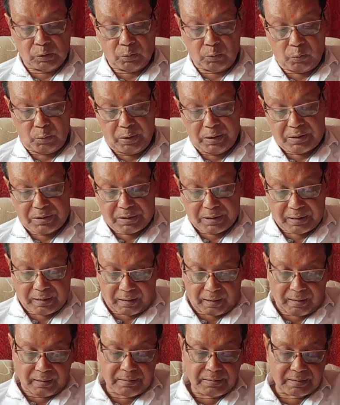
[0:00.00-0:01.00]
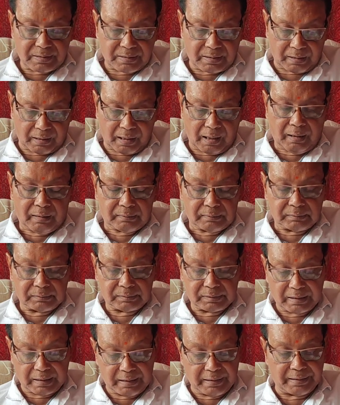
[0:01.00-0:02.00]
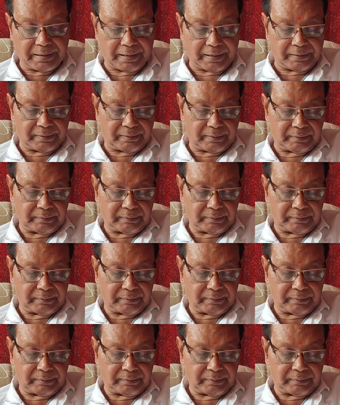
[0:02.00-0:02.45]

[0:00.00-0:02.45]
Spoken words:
which heralds the cell death.